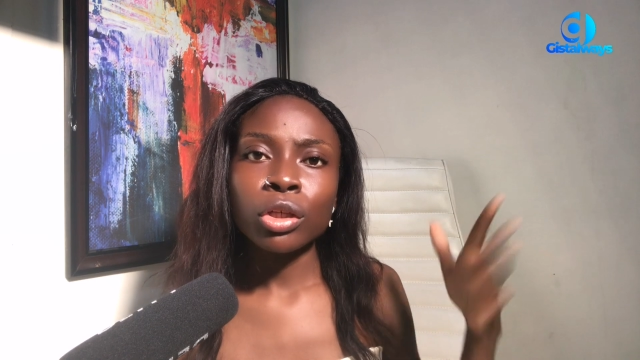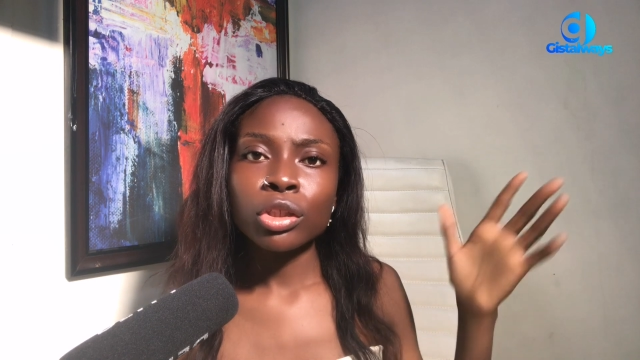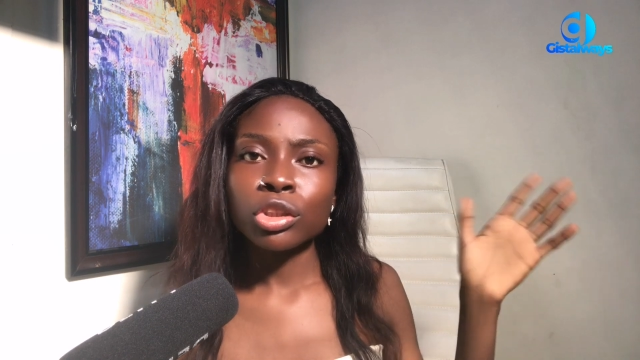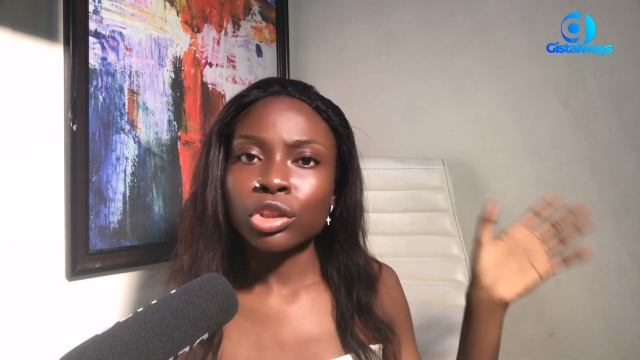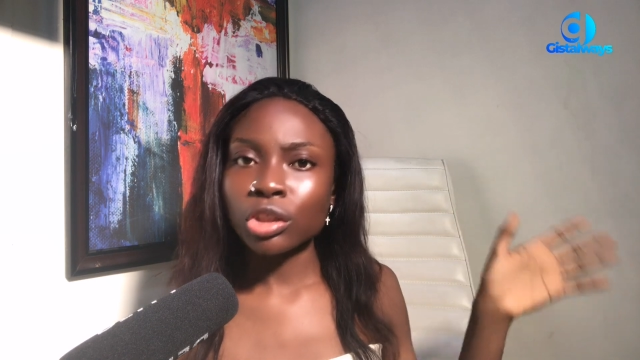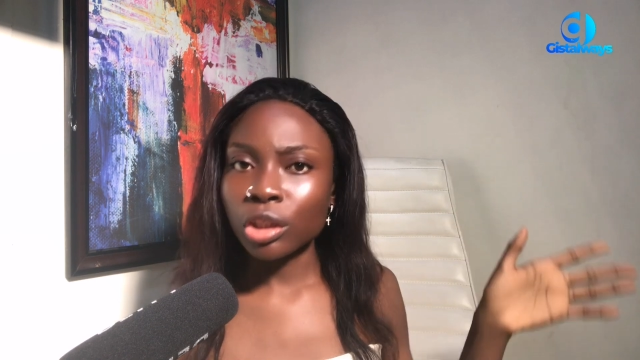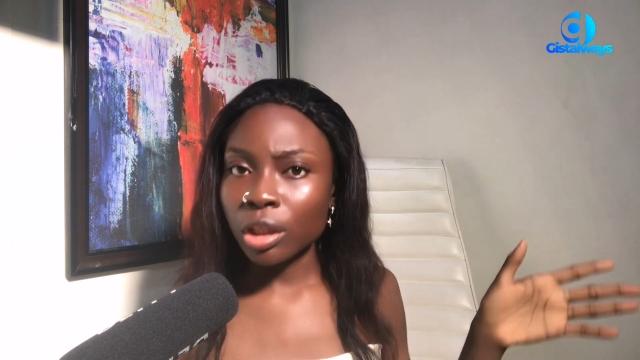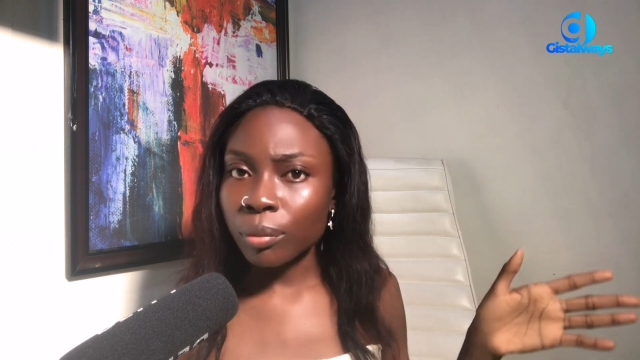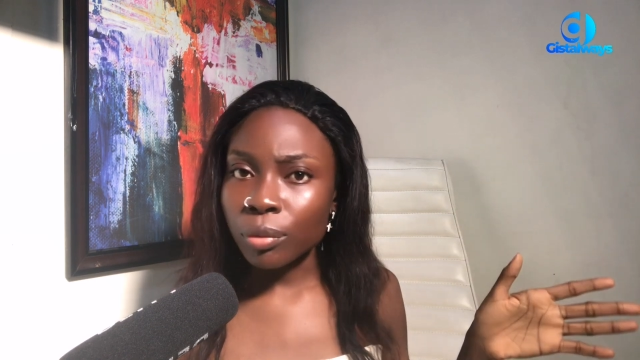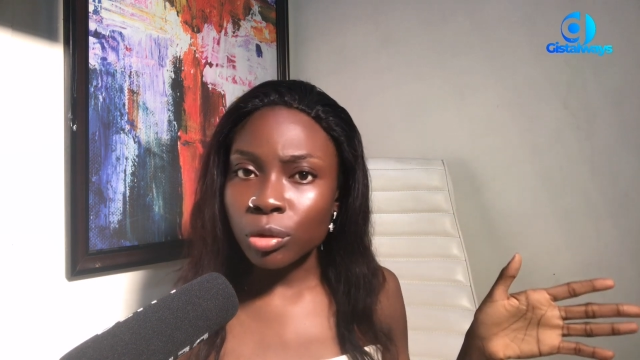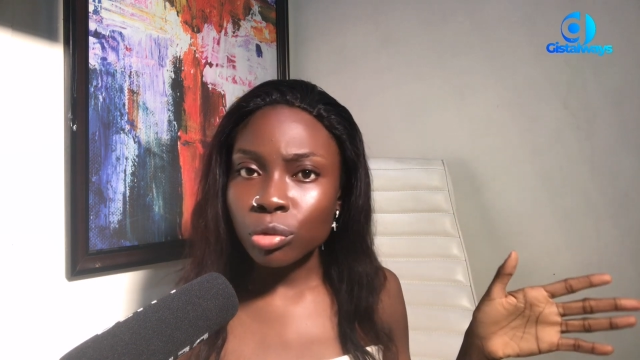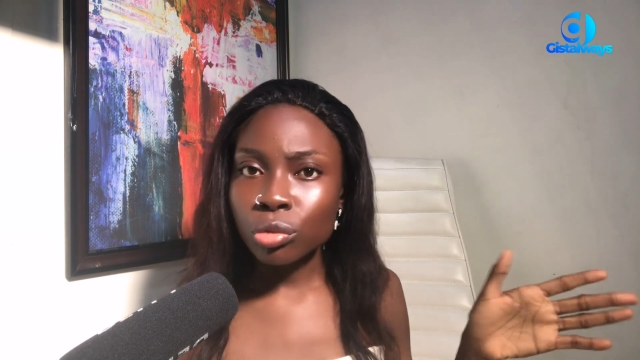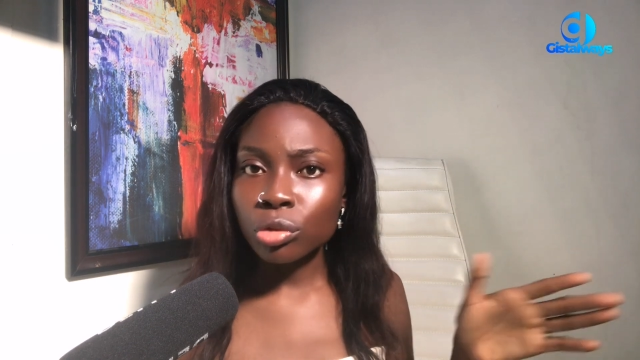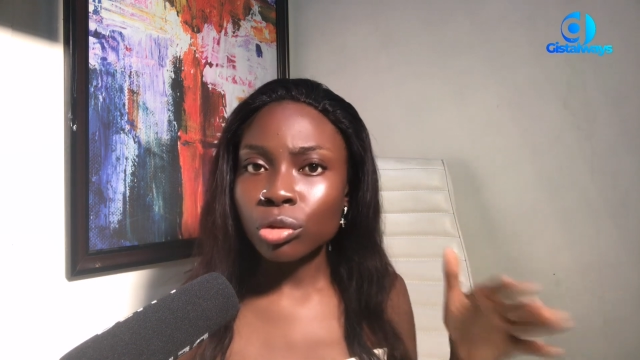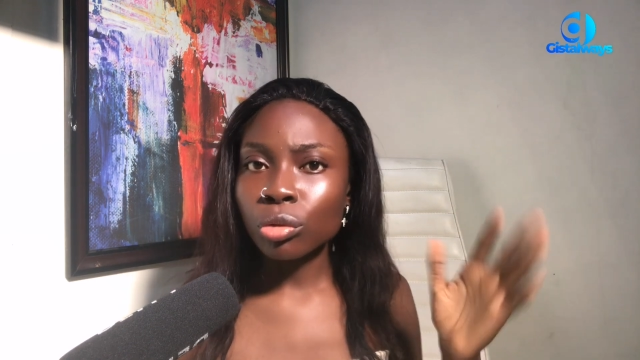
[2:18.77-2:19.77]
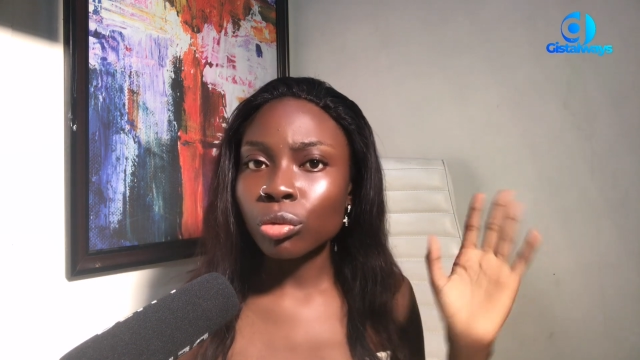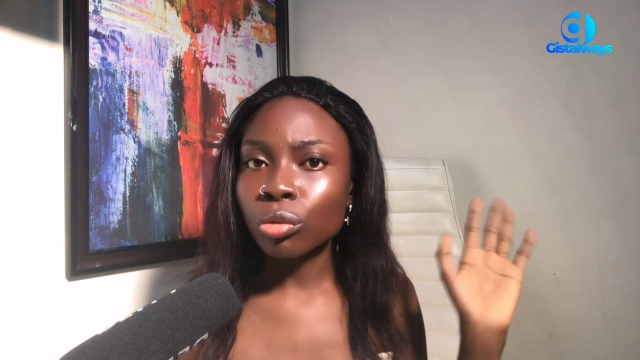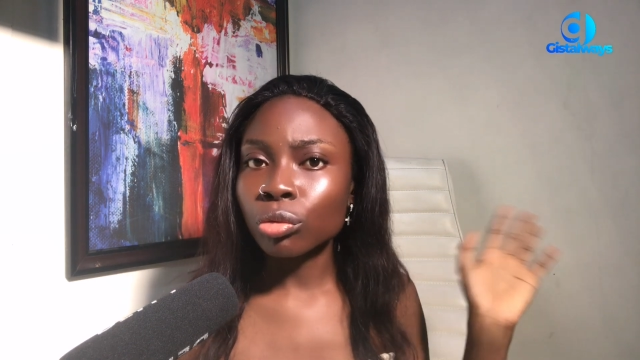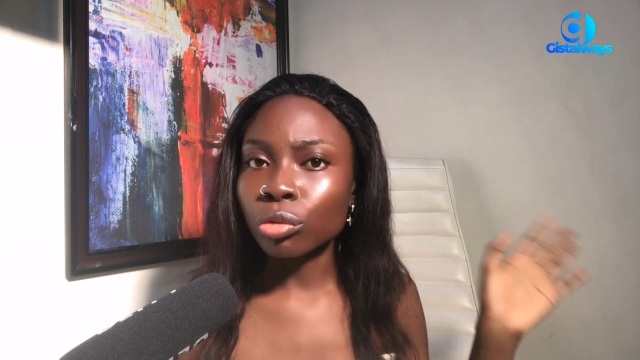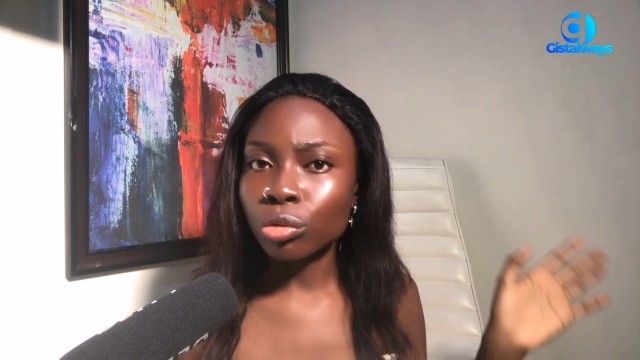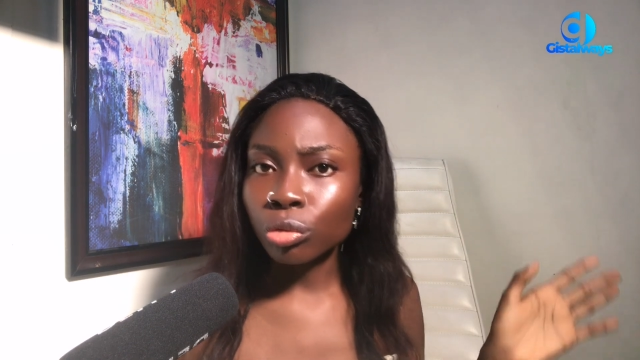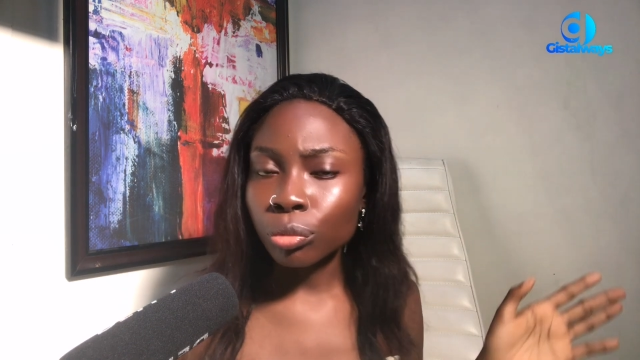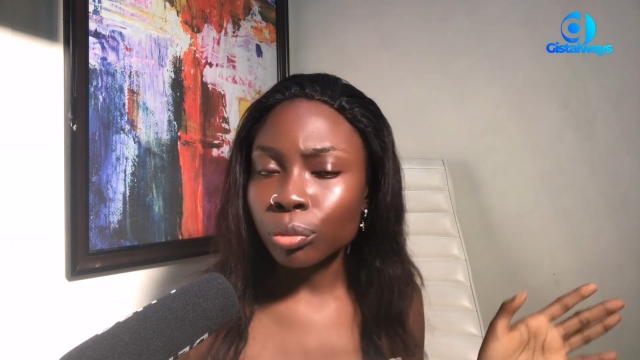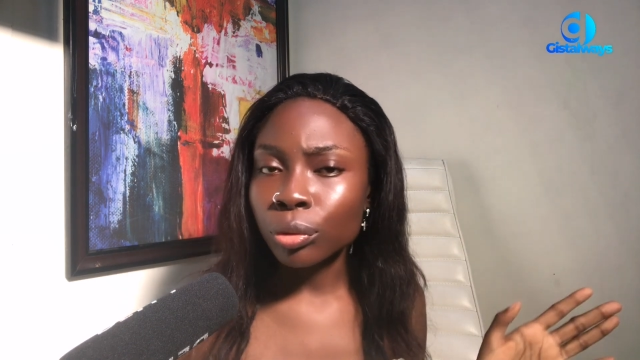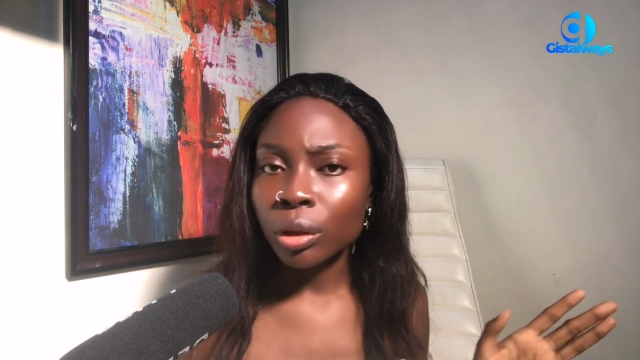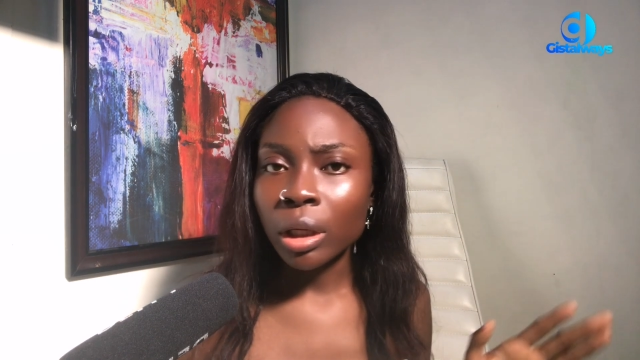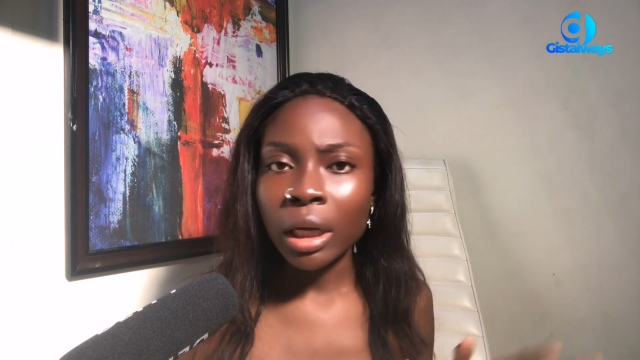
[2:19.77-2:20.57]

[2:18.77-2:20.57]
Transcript: she came into the whole group.